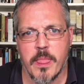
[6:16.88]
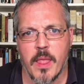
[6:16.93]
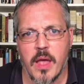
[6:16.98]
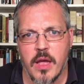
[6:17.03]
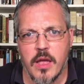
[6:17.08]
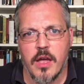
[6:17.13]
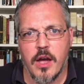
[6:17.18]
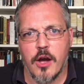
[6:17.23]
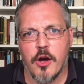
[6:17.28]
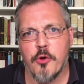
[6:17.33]

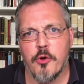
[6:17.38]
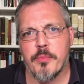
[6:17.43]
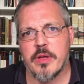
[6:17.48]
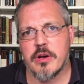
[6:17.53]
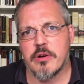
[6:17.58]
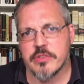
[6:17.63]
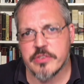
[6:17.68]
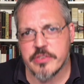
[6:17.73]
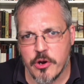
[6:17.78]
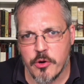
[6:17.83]
I hope that
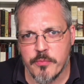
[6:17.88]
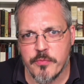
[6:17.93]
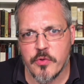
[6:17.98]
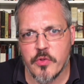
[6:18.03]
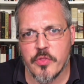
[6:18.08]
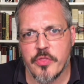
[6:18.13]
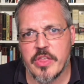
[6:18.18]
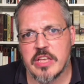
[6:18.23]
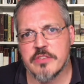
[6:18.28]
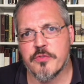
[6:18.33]
was helpful.
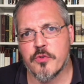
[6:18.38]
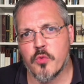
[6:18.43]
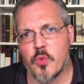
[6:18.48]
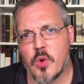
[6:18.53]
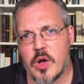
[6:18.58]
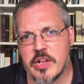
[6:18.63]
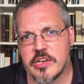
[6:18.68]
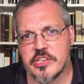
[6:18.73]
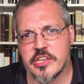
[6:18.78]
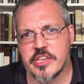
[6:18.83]
Thanks for
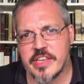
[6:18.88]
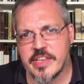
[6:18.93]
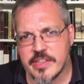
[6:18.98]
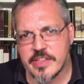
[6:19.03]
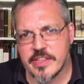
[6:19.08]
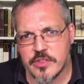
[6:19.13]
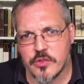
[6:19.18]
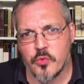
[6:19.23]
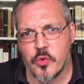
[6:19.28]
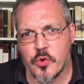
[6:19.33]
watching Get
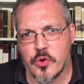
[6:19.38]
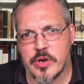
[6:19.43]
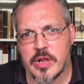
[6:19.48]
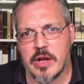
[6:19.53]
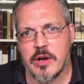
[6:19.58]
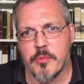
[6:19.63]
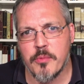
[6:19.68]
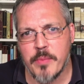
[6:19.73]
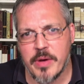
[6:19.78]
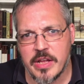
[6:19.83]
the Word
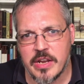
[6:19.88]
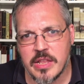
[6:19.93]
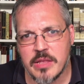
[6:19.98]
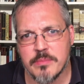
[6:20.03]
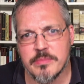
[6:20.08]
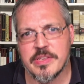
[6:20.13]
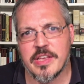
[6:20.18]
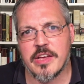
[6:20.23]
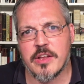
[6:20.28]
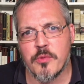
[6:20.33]
Out. My
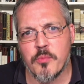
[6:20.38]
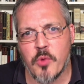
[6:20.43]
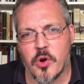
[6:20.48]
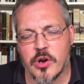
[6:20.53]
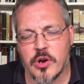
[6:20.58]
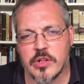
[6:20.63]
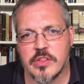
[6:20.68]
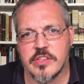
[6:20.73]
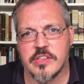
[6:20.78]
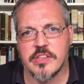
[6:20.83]
name's Adam
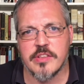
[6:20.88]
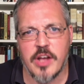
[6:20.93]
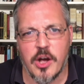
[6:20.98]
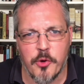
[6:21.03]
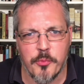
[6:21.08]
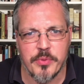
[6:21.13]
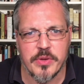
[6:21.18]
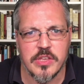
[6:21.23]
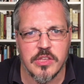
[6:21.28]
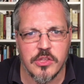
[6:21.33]
Markley,
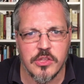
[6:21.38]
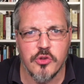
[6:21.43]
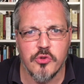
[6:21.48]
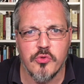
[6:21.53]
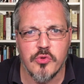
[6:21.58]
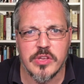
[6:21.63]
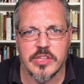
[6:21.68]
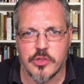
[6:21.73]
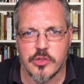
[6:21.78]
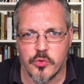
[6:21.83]
helping you
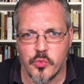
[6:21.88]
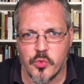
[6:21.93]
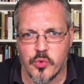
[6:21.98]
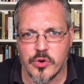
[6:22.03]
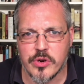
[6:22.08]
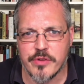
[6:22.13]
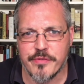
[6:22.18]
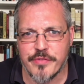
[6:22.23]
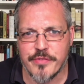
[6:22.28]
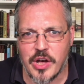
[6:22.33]
get the
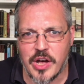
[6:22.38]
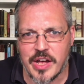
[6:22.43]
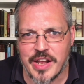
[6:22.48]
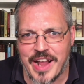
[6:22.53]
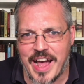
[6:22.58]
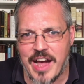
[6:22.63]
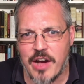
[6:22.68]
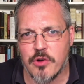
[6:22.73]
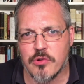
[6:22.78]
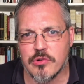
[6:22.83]
Word of God
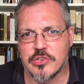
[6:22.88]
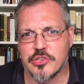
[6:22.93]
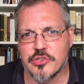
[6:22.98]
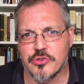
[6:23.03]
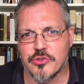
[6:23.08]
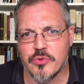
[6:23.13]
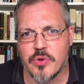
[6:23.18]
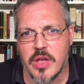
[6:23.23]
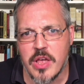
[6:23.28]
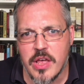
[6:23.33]
out
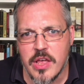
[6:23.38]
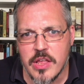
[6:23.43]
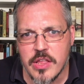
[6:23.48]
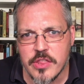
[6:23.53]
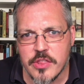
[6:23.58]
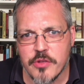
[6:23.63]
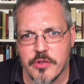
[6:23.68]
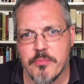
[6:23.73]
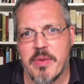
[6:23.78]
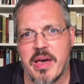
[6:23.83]
to
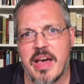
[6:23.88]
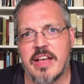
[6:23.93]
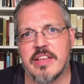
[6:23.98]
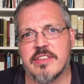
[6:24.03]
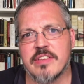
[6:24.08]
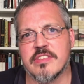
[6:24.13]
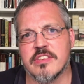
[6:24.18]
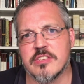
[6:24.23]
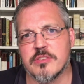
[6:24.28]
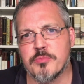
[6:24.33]
the
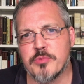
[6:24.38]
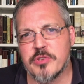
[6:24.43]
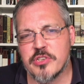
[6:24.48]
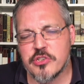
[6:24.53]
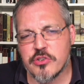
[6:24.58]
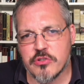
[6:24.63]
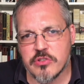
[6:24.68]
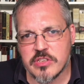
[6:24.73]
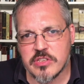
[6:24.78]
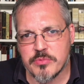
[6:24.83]
masses. Be
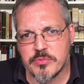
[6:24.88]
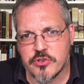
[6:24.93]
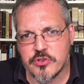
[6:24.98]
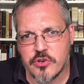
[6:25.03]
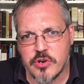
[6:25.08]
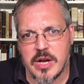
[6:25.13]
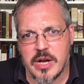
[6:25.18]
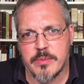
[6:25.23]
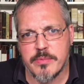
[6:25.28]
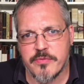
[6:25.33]
sure to
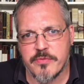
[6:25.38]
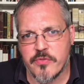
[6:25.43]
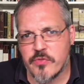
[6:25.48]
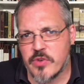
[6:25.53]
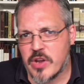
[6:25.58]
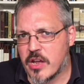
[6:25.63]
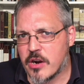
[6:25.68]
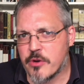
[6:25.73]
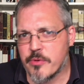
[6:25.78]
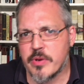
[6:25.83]
subscribe if you're
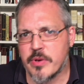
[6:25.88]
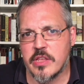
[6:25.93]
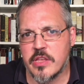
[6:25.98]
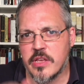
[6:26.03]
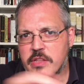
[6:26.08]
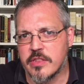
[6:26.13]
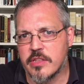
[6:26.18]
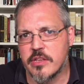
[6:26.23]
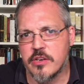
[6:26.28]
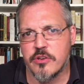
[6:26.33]
not already.
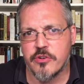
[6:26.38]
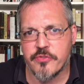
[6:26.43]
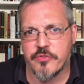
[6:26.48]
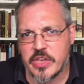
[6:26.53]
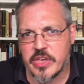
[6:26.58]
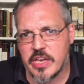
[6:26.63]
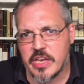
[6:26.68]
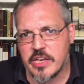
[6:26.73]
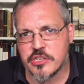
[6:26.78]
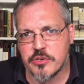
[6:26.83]
Hit that
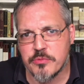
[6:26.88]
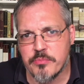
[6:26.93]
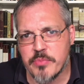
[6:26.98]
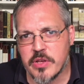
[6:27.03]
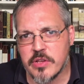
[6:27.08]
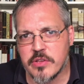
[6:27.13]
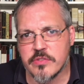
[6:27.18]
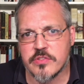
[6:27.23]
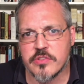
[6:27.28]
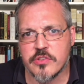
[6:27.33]
notification
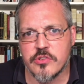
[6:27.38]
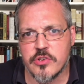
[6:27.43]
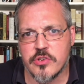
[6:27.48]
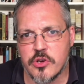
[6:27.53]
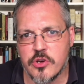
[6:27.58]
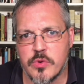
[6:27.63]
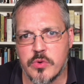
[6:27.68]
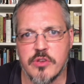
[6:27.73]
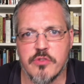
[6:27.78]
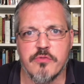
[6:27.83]
bell so you
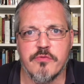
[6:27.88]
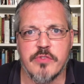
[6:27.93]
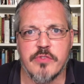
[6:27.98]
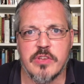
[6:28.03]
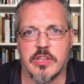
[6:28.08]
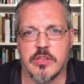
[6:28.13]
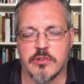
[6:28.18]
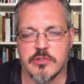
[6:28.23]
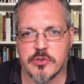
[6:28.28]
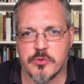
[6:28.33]
know when new
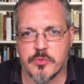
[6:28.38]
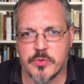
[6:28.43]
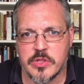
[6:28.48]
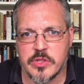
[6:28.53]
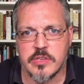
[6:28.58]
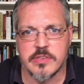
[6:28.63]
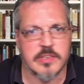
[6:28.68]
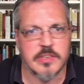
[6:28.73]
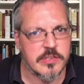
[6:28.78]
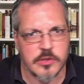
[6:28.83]
videos are
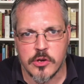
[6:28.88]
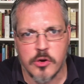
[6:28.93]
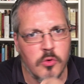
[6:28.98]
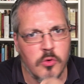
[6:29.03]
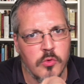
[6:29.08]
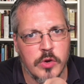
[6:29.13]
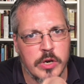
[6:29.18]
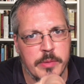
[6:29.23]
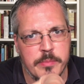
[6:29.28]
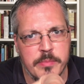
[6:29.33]
released, because you don't
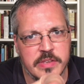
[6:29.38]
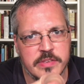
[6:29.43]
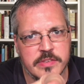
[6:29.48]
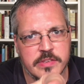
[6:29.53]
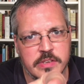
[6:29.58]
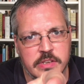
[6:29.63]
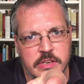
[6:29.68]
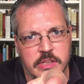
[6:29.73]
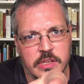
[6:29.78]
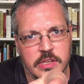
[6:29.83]
want to miss
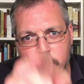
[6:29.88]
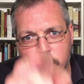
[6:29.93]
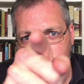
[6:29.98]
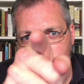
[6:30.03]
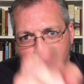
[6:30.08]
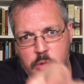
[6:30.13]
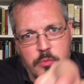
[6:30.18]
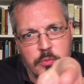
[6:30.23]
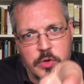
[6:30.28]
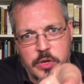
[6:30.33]
any. You
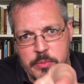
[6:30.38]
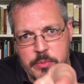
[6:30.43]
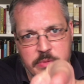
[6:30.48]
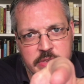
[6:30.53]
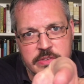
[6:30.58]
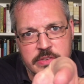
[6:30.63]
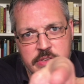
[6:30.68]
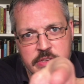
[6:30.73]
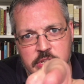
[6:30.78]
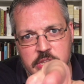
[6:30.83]
won't want to
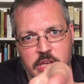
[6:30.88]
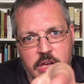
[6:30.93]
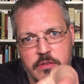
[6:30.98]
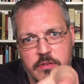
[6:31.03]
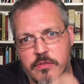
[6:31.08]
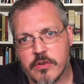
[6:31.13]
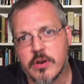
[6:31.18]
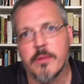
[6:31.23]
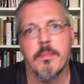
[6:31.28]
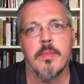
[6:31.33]
miss any
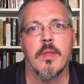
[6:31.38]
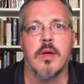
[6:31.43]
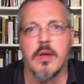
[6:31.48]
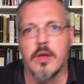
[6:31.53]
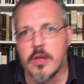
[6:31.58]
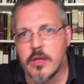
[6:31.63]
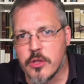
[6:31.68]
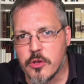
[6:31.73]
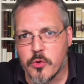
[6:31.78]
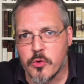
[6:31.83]
ever.
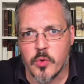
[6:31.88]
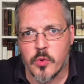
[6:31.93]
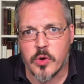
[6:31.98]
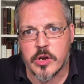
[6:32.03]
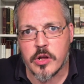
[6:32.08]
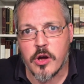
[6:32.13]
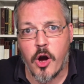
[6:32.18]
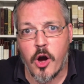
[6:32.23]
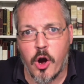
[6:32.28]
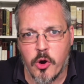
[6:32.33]
You want
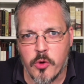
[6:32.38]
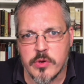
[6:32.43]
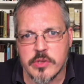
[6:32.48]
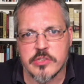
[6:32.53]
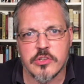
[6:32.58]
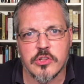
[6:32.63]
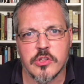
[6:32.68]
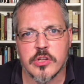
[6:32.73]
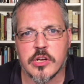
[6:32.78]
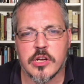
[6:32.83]
to always
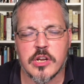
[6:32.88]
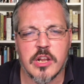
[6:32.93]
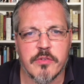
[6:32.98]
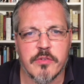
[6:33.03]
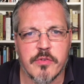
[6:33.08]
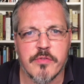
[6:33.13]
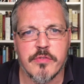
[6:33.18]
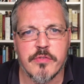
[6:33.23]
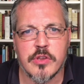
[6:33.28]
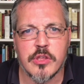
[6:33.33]
click on
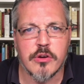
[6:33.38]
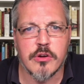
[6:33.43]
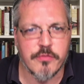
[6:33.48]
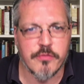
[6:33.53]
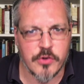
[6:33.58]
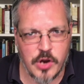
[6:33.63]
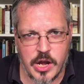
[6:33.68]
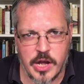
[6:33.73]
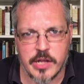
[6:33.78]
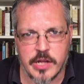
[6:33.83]
every video
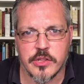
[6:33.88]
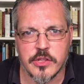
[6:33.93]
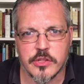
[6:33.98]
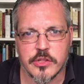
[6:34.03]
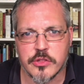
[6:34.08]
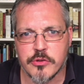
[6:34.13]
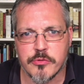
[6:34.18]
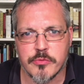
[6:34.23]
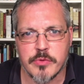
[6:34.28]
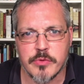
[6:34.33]
for high
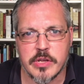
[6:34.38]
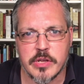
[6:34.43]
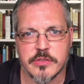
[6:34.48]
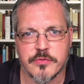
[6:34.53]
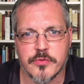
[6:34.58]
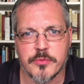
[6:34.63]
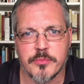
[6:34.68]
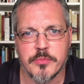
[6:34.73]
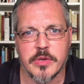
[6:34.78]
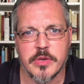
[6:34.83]
click-through rates
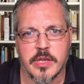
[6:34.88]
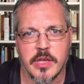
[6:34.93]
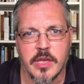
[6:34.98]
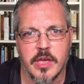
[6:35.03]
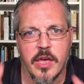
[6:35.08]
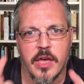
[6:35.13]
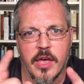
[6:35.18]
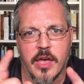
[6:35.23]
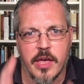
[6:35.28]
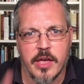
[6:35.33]
from me
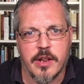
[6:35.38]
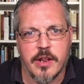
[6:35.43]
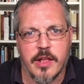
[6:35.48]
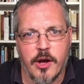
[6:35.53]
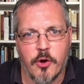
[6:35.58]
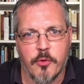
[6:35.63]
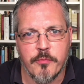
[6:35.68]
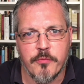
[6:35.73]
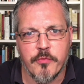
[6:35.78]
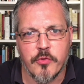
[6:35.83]
and
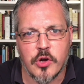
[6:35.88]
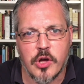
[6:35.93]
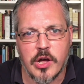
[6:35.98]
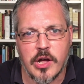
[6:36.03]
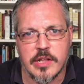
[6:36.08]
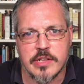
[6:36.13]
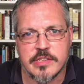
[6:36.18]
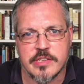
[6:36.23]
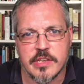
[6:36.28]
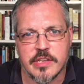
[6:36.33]
helpful
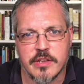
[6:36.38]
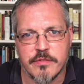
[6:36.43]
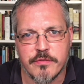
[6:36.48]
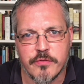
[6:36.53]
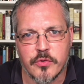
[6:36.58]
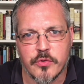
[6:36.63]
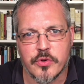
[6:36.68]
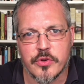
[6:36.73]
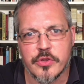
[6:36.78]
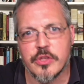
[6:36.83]
content
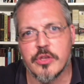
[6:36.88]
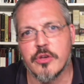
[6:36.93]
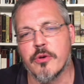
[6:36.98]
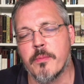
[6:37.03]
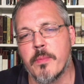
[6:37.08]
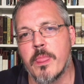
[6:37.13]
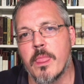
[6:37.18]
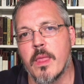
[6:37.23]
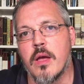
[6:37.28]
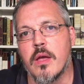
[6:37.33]
for you.
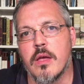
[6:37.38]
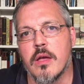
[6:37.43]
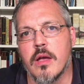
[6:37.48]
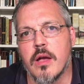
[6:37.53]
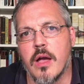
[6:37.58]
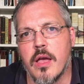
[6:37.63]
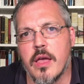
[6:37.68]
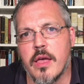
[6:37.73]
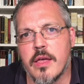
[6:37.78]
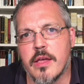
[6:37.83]

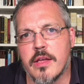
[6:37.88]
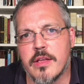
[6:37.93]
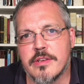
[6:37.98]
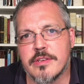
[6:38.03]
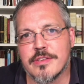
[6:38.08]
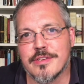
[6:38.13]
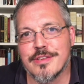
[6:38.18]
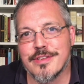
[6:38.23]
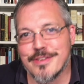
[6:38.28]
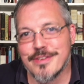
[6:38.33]

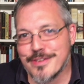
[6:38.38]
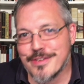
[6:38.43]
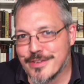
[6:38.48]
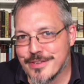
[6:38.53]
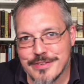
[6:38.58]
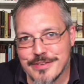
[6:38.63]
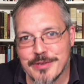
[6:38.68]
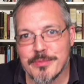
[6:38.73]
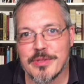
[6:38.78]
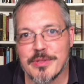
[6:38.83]
And
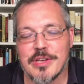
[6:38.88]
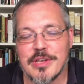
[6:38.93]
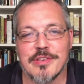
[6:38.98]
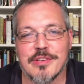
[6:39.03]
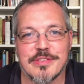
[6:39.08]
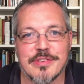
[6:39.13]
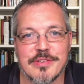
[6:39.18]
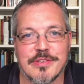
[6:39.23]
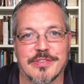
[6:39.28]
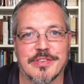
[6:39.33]
something else
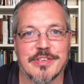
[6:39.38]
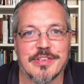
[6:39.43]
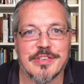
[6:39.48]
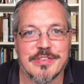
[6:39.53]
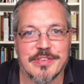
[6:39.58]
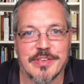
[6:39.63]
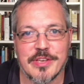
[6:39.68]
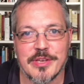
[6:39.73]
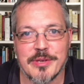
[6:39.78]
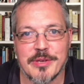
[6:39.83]
I was going to
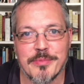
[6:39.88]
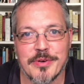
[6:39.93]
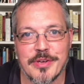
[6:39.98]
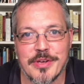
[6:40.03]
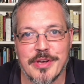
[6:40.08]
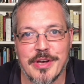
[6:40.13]
say, but